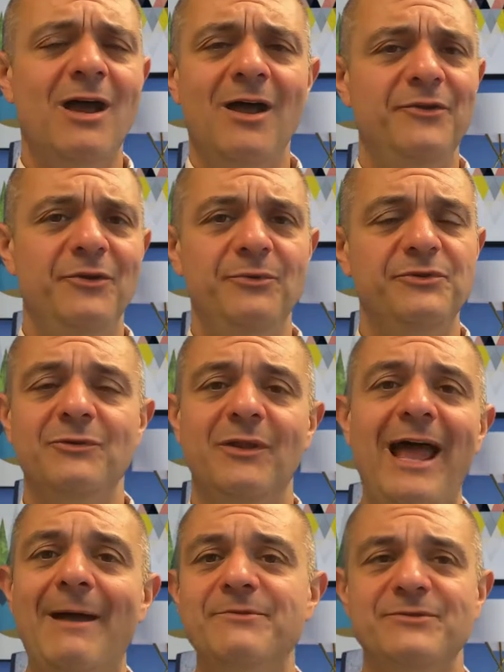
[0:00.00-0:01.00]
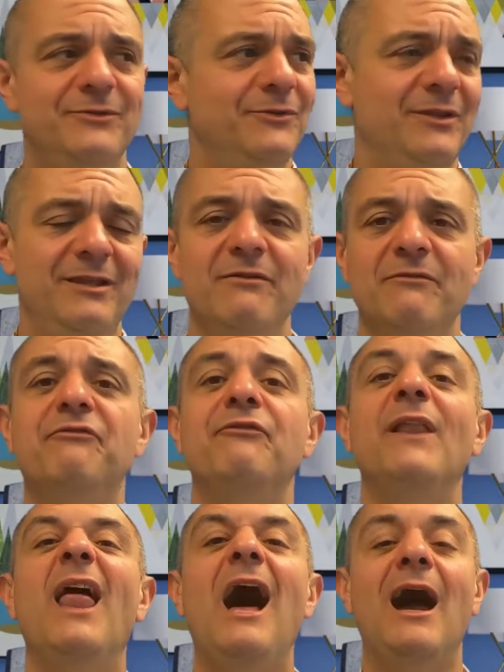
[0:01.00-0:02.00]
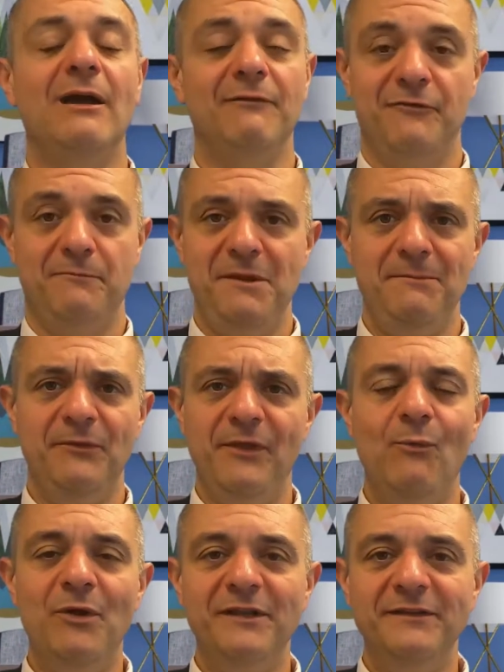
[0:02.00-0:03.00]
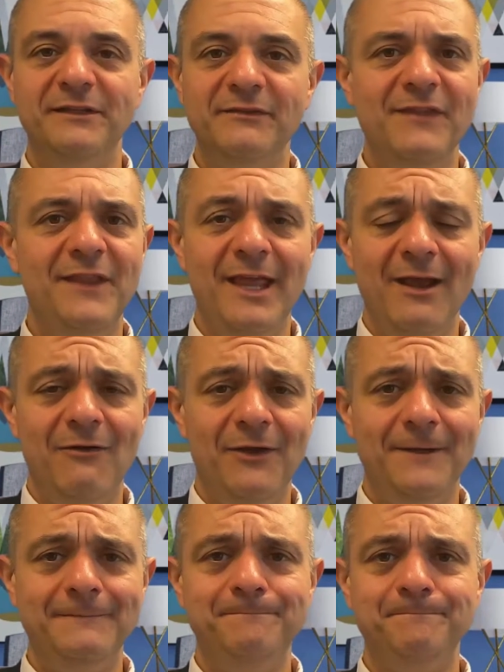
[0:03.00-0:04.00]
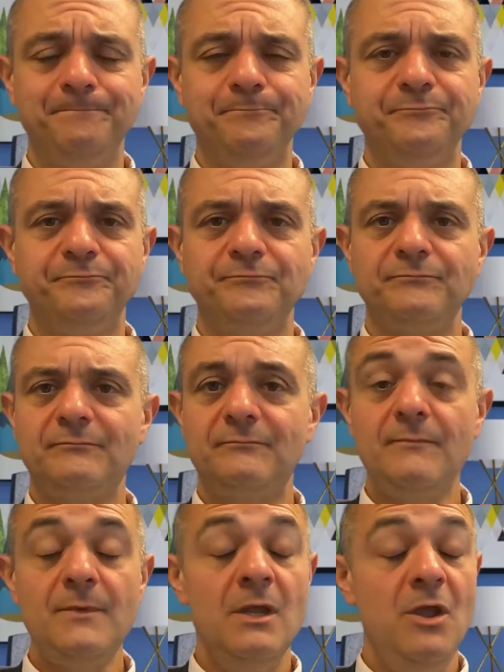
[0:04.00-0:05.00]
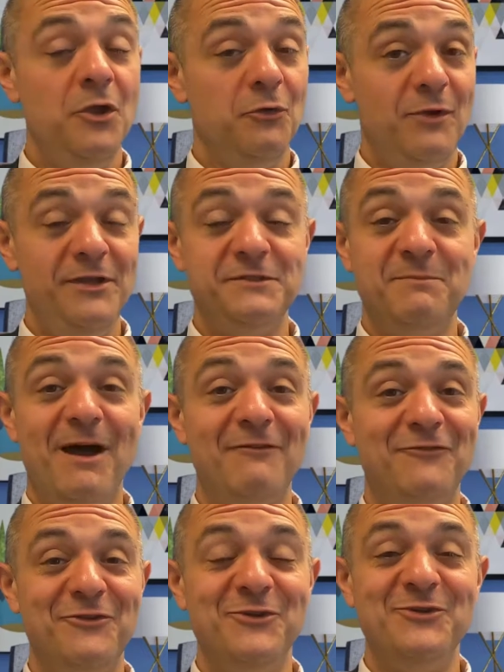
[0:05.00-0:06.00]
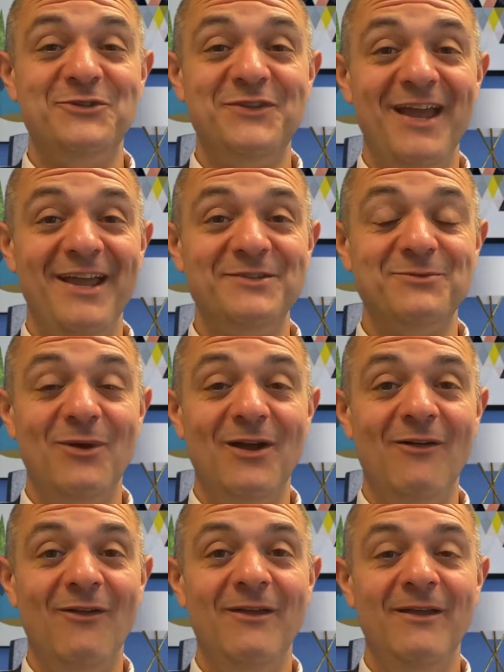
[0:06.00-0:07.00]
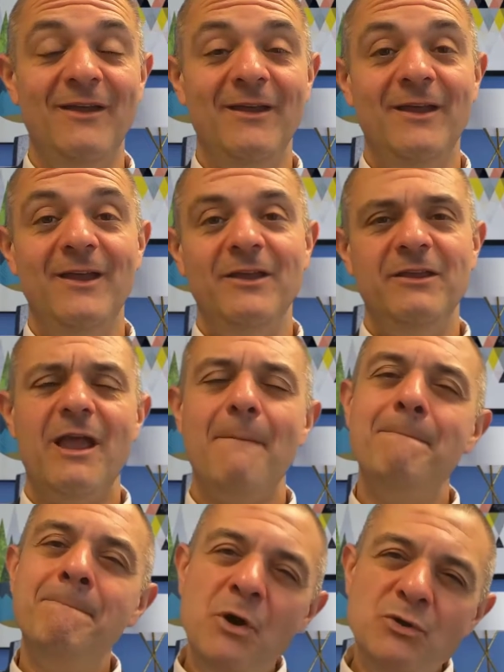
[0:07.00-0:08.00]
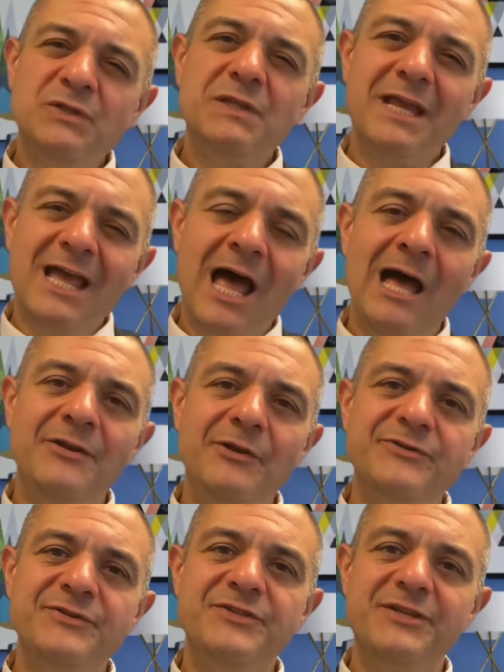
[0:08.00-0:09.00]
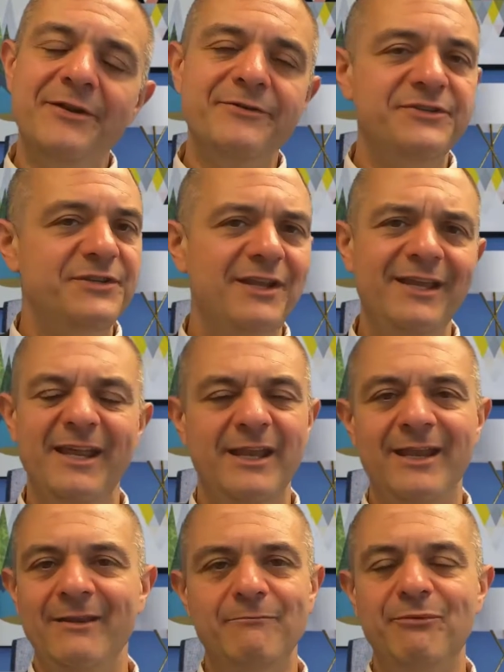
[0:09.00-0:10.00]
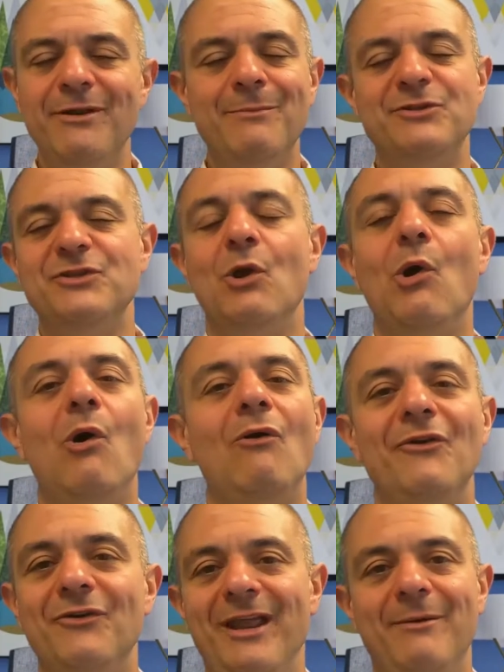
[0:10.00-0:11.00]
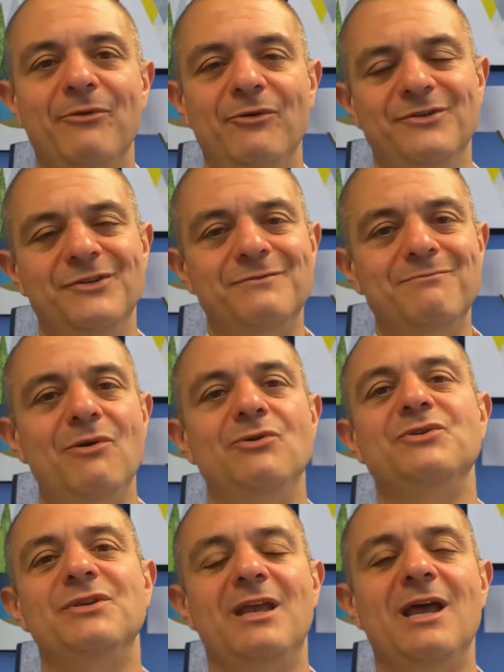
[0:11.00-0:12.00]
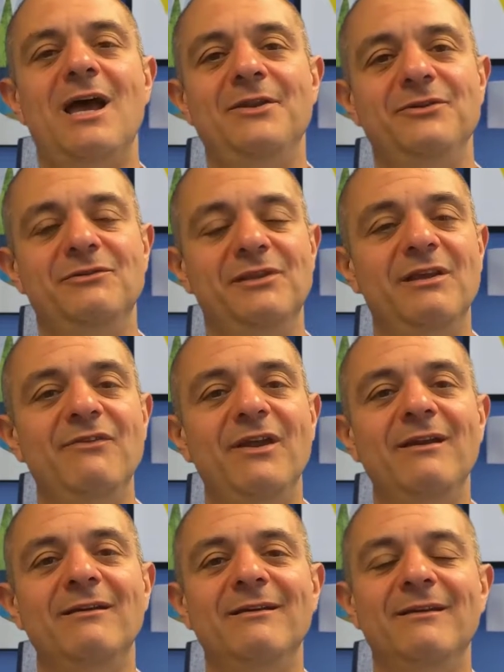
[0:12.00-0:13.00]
condo, which will absolutely flock for people that wanting to live in the area. Great spot for you to stay as well. You've got mostly condos in Center City and pretty much in all their neighborhoods. It's mostly condo living.